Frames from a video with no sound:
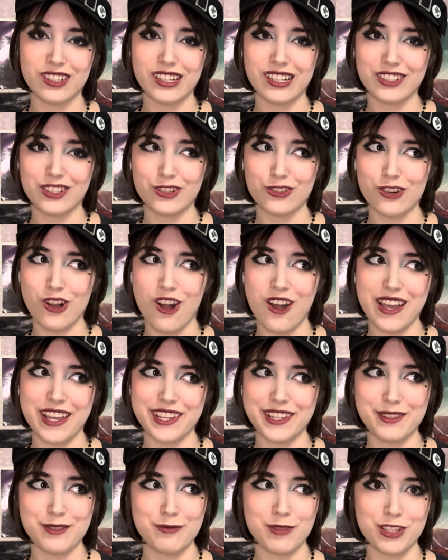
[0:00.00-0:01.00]
drawing
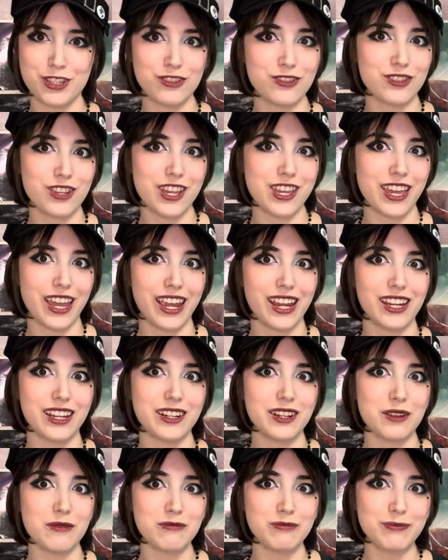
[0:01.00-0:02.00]
as much as I
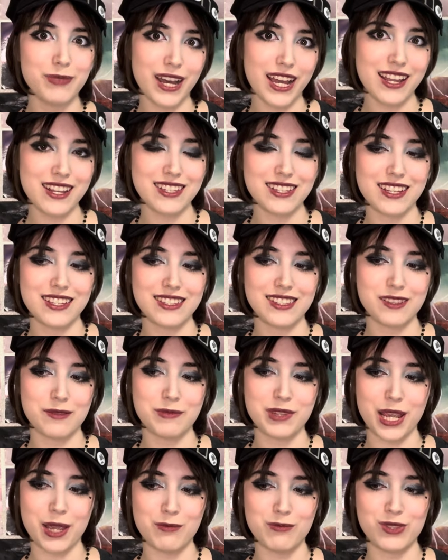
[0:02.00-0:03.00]
can, but
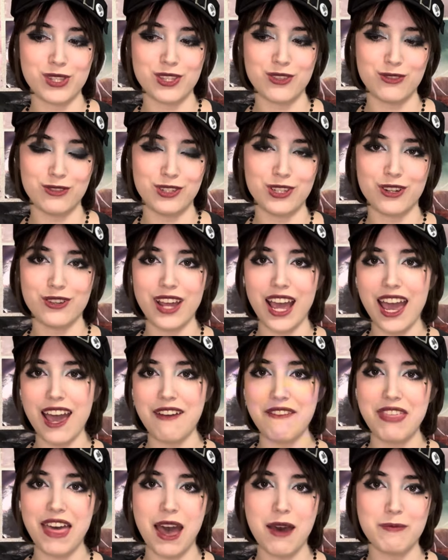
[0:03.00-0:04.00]
sometimes you don't
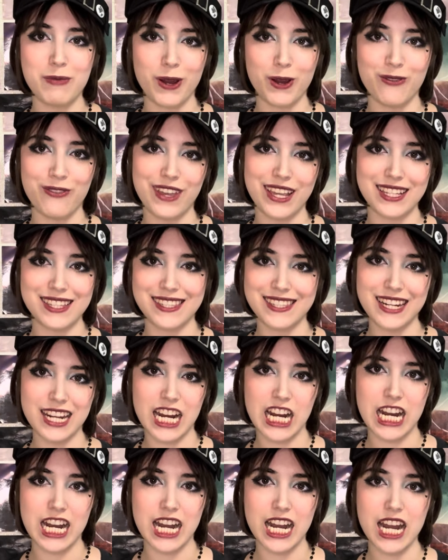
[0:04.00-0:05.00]
have that perfect
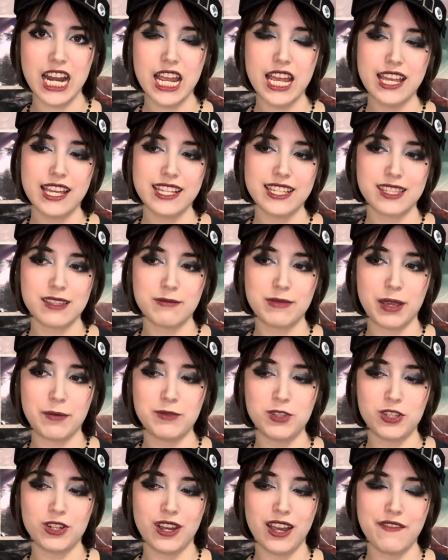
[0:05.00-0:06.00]
sticker. Sometimes
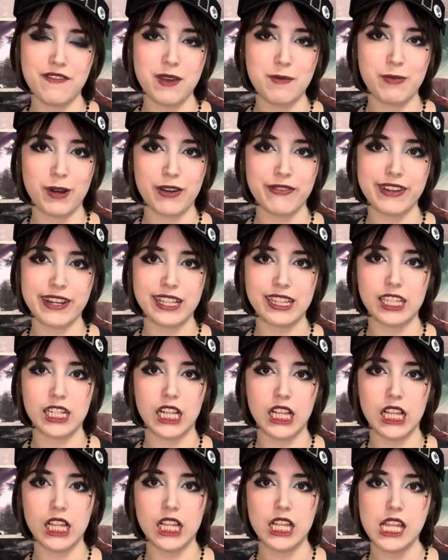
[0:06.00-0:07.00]
you don't have the perfect
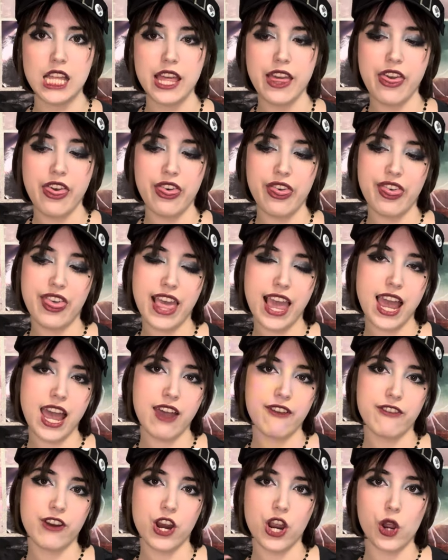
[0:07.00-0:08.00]
little thing
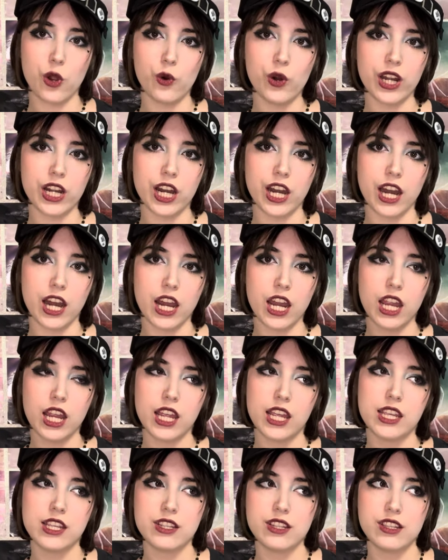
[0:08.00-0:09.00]
for a corner.
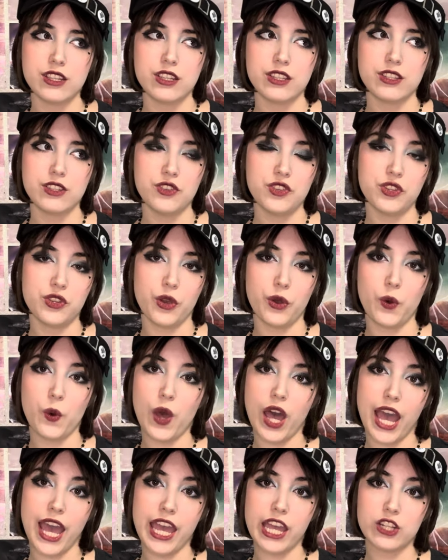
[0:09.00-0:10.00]
So
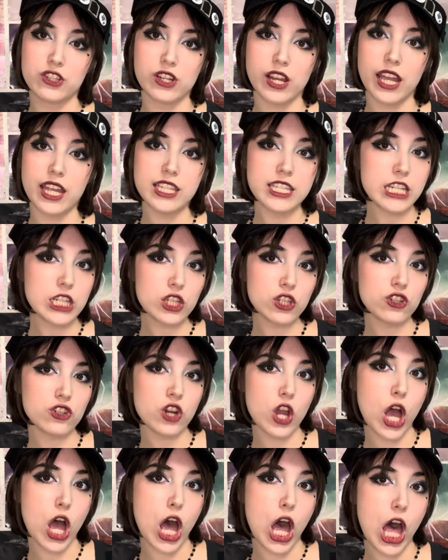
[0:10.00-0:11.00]
I try to
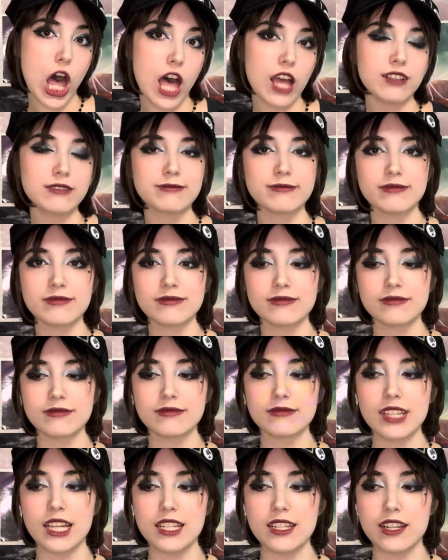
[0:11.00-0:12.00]
draw,
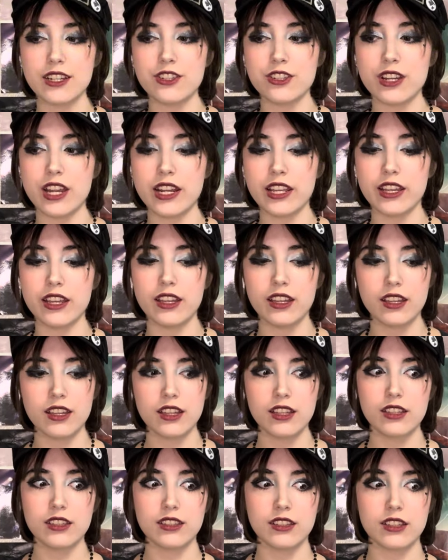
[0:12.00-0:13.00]
and I try to
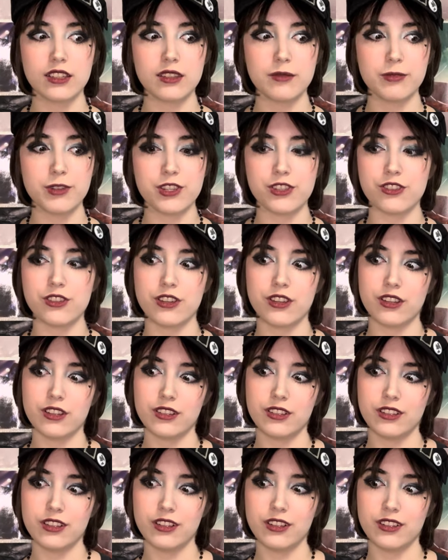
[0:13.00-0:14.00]
look at the picture,
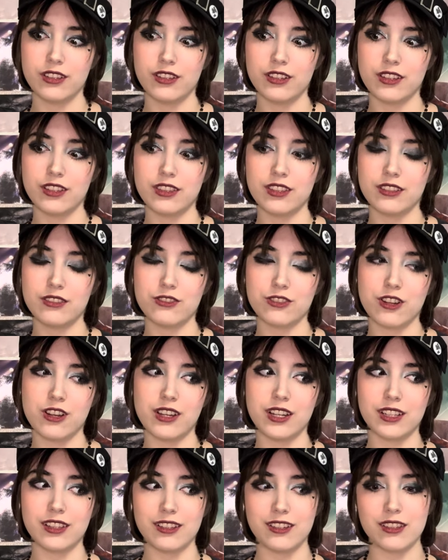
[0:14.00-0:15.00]
look at the
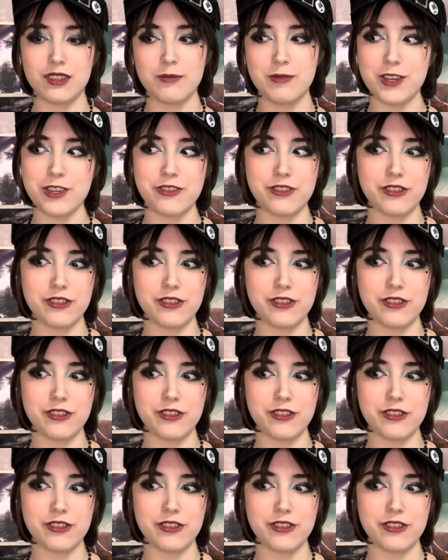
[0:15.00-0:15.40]
drawing, look at the picture,